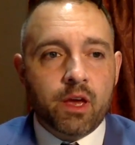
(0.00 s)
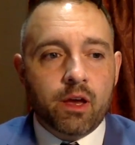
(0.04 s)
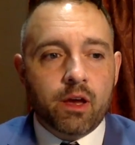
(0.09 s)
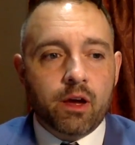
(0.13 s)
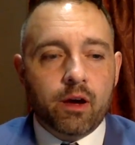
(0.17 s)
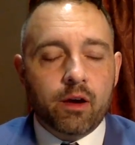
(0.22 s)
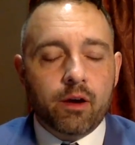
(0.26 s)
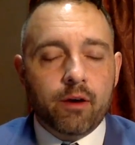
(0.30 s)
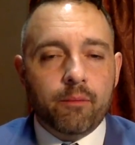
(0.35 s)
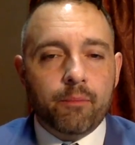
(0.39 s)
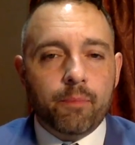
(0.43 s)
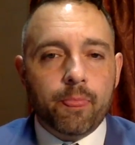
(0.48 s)

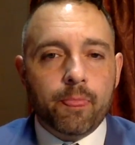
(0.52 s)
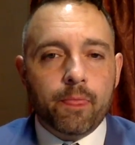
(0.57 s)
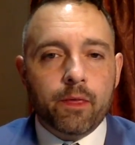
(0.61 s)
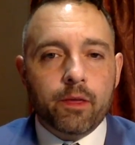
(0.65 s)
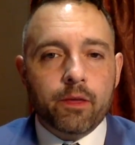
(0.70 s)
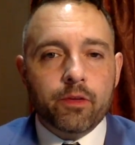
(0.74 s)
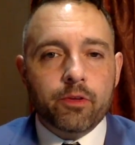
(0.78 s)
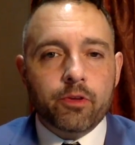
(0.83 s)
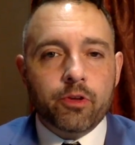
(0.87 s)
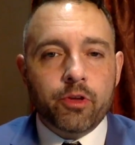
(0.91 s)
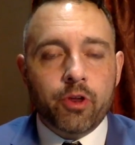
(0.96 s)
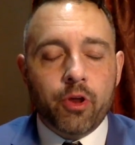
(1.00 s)

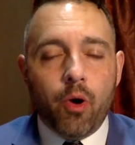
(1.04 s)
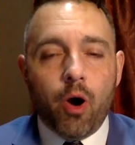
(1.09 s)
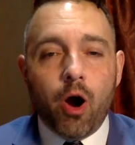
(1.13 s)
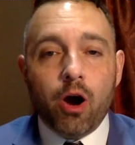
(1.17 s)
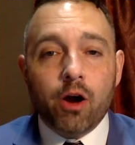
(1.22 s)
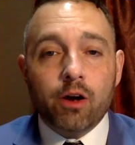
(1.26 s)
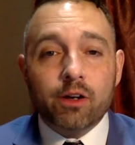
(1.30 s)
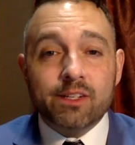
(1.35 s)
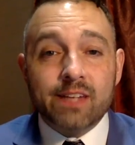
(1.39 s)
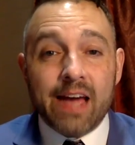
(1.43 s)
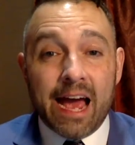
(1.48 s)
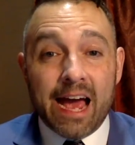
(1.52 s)

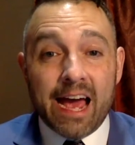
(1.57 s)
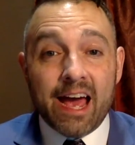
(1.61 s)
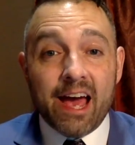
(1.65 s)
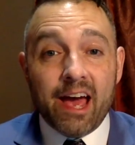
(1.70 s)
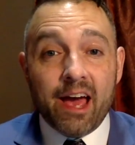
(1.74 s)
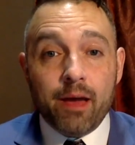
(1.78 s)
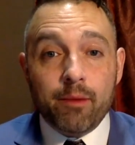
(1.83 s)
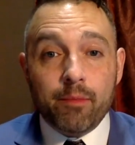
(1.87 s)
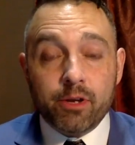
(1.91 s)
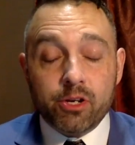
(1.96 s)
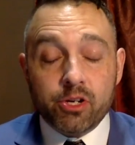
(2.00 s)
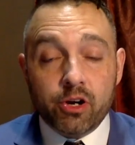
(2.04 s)
Our
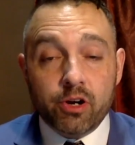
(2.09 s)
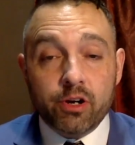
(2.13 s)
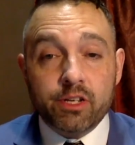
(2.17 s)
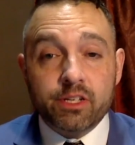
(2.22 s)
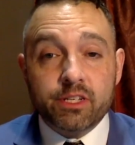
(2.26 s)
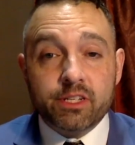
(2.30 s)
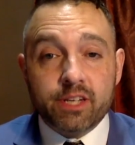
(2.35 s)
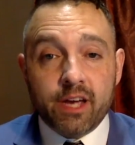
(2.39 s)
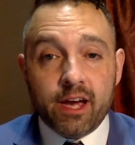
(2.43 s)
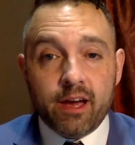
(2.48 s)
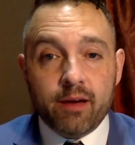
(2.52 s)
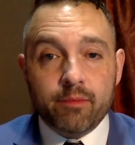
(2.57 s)
time,
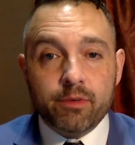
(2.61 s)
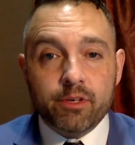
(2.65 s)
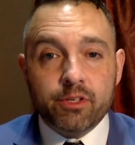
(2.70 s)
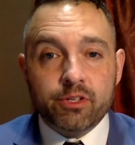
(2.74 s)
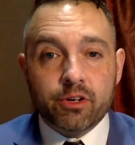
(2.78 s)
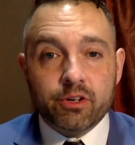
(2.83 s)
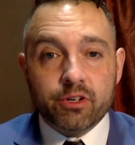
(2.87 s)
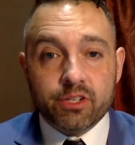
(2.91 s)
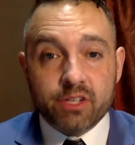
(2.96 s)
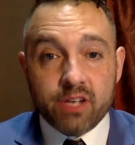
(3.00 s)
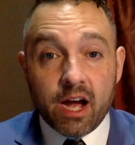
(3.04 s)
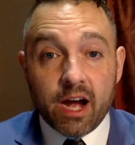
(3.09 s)
attorney's time, is
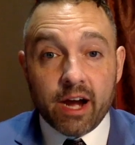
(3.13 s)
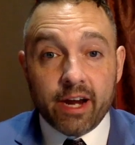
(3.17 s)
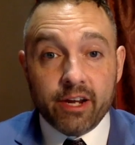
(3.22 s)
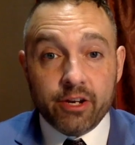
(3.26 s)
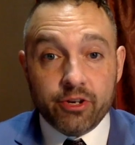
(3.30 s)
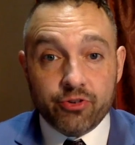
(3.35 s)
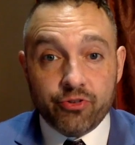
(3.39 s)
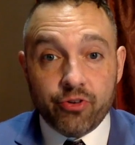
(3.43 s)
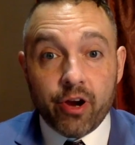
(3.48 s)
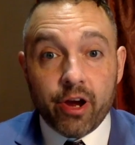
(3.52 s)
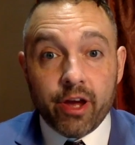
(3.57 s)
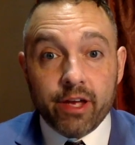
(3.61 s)
our stock in
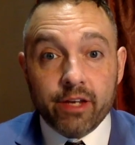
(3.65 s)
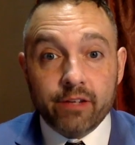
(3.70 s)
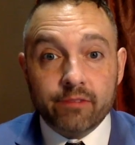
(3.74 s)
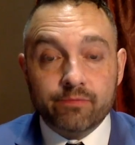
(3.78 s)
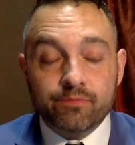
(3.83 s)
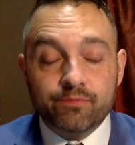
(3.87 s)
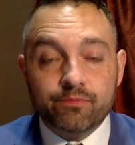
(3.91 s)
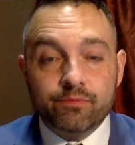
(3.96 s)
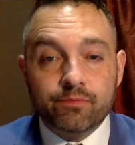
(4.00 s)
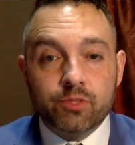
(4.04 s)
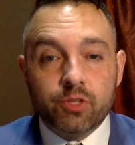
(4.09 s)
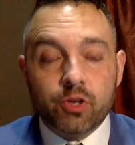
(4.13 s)
trade.
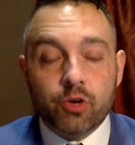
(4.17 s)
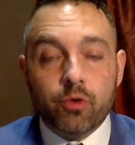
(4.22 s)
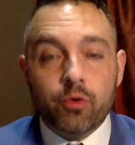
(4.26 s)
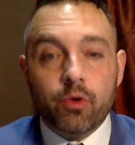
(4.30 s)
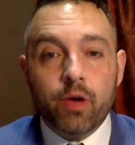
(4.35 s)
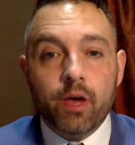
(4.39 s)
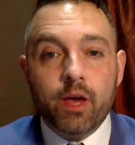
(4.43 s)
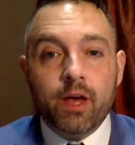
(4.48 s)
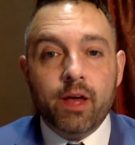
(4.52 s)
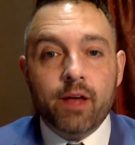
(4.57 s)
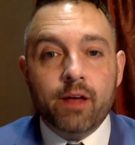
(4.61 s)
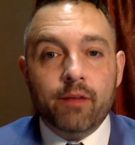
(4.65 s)
So
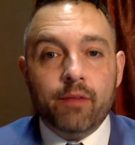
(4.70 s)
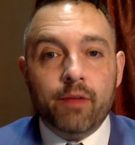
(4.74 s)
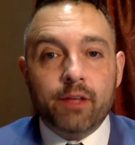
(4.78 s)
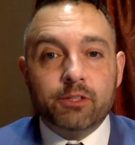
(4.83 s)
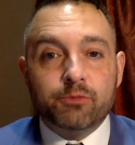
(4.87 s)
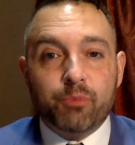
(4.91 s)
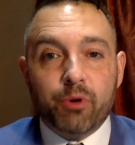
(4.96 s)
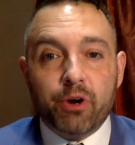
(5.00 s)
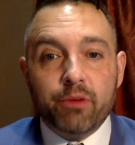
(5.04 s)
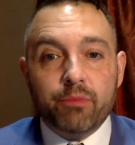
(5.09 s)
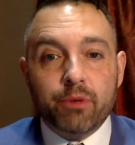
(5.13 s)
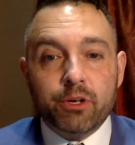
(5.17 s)
that's
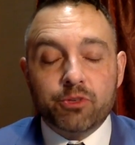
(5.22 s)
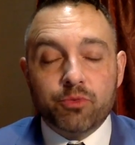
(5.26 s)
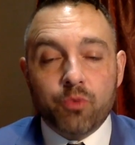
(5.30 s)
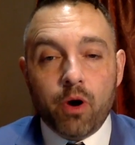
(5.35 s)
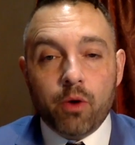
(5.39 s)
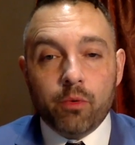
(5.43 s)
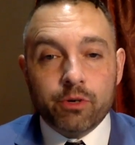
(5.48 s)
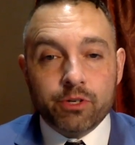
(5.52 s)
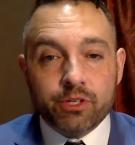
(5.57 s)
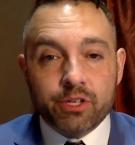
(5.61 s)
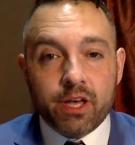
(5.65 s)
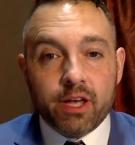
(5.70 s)
pretty much
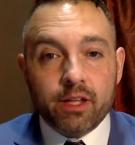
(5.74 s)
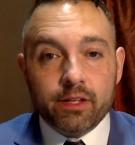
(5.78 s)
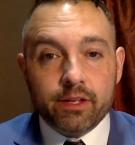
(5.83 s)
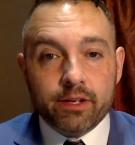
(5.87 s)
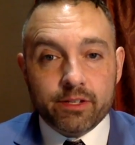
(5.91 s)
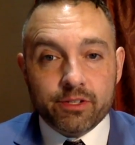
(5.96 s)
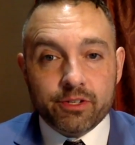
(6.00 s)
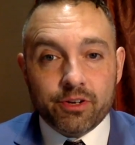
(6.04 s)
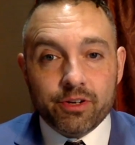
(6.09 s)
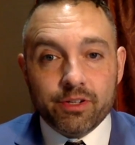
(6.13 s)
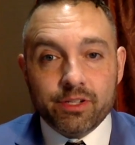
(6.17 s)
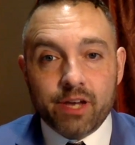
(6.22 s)
what we're selling
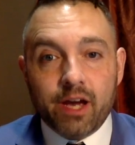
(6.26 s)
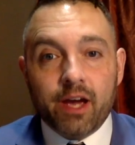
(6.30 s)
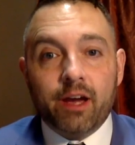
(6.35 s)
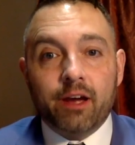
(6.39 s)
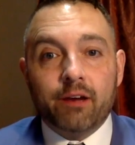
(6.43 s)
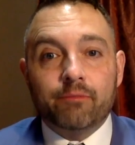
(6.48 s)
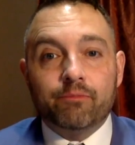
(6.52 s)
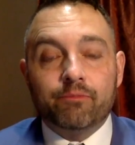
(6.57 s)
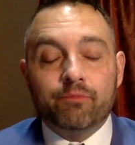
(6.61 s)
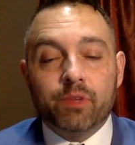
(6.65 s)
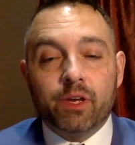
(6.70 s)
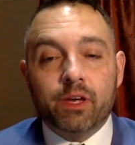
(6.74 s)
is our time.
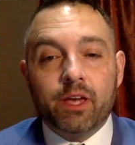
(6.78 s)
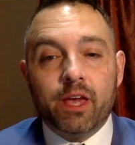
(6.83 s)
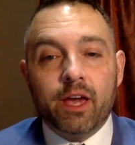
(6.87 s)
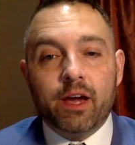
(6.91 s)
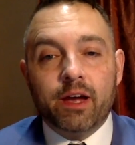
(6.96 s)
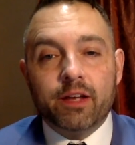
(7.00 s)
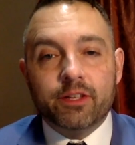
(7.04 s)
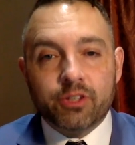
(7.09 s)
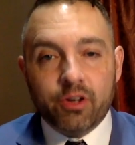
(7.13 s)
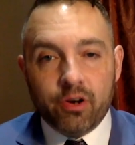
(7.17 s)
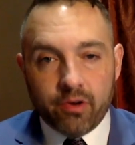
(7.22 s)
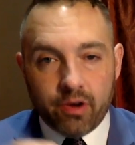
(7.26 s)
Now, yeah,
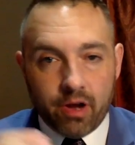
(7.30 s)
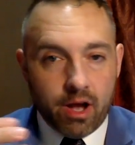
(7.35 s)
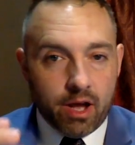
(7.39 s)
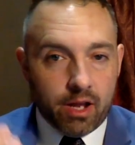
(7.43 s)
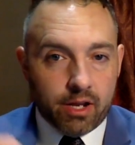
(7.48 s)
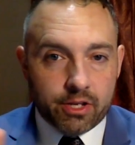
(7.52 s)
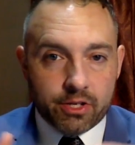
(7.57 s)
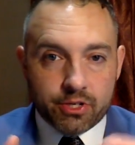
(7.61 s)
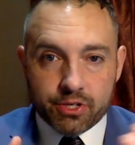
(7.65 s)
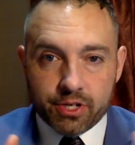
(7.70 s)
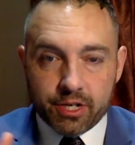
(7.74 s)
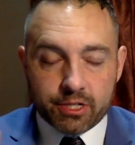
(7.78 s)
it's our
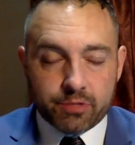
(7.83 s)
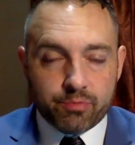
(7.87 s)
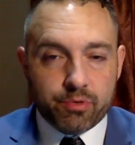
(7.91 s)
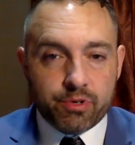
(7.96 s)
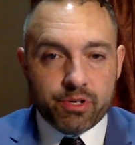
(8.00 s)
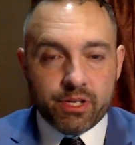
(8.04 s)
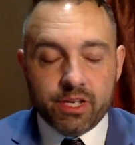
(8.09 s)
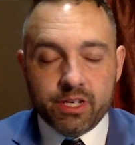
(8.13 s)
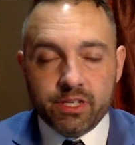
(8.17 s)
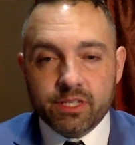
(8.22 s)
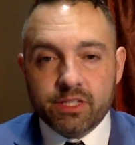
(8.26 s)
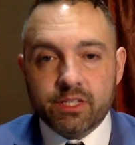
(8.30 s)
knowledge and
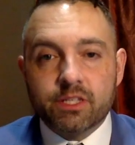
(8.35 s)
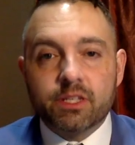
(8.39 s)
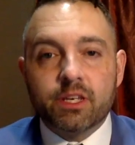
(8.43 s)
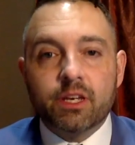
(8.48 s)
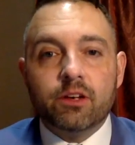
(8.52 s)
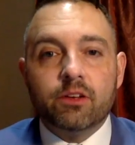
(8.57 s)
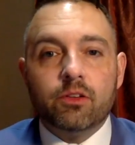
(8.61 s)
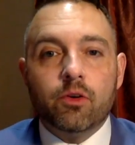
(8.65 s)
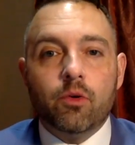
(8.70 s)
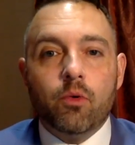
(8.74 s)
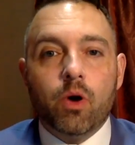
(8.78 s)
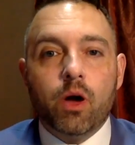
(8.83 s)
expertise and
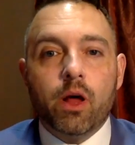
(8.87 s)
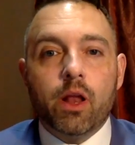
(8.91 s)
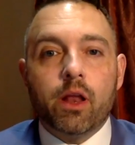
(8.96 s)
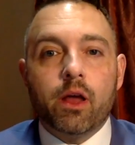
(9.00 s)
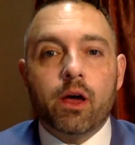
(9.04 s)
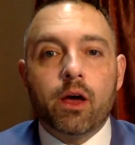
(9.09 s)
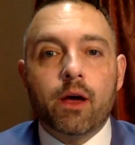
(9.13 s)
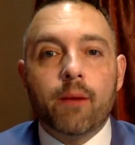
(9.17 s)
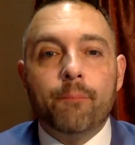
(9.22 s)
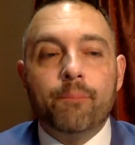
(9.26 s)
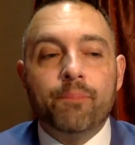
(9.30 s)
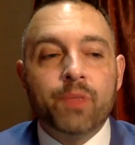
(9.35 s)
skill and
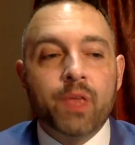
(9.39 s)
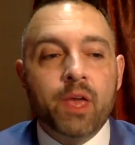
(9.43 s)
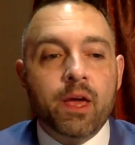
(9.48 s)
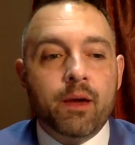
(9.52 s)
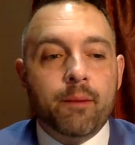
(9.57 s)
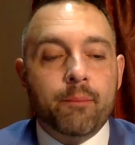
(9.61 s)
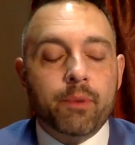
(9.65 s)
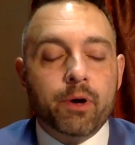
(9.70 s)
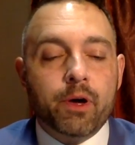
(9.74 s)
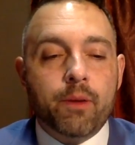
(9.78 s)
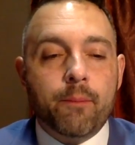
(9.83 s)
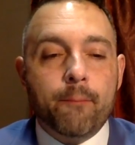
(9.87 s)
whatnot,
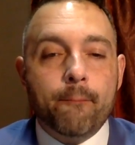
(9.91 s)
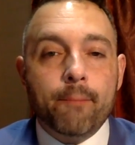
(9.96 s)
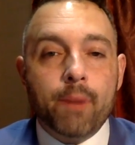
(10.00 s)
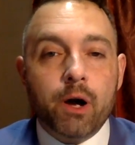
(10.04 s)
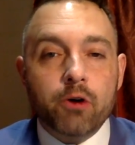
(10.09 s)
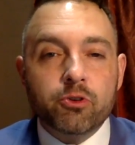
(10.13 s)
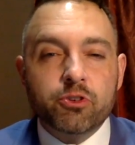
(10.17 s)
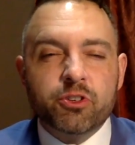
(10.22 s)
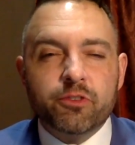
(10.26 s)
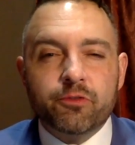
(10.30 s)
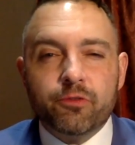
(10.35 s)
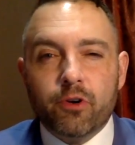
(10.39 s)
but
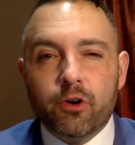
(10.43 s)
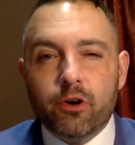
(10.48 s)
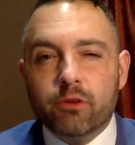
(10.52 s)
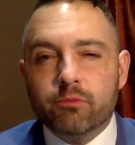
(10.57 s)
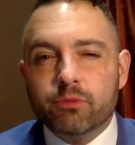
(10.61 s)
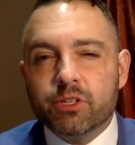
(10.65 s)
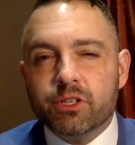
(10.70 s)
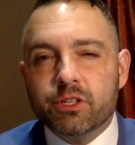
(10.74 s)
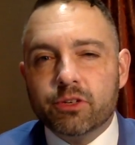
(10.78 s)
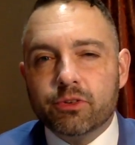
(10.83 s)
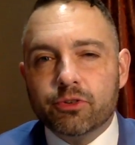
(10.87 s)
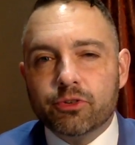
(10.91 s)
most
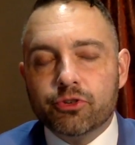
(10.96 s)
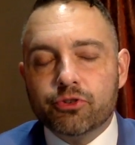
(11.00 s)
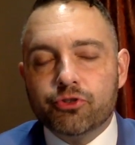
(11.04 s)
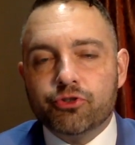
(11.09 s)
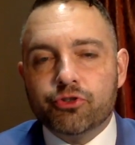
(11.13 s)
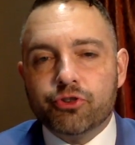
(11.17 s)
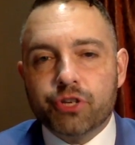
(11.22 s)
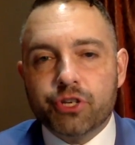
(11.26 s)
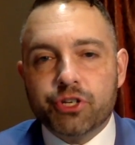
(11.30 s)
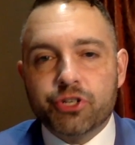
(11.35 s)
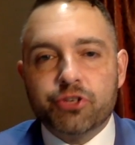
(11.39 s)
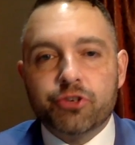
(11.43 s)
firms still do
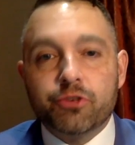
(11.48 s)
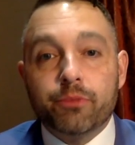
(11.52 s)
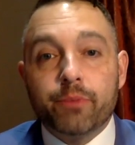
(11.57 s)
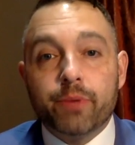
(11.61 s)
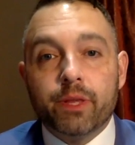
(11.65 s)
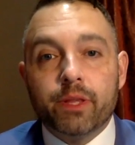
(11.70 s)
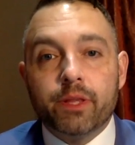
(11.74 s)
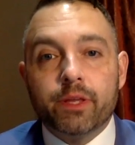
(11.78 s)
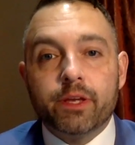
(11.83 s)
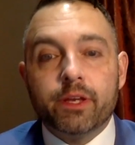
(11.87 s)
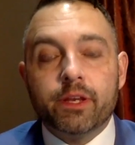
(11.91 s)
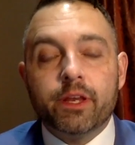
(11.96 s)
traditional
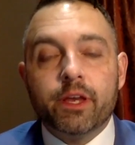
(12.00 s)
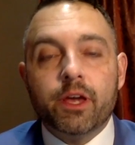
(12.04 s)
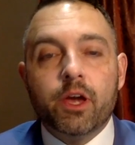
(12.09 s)
billing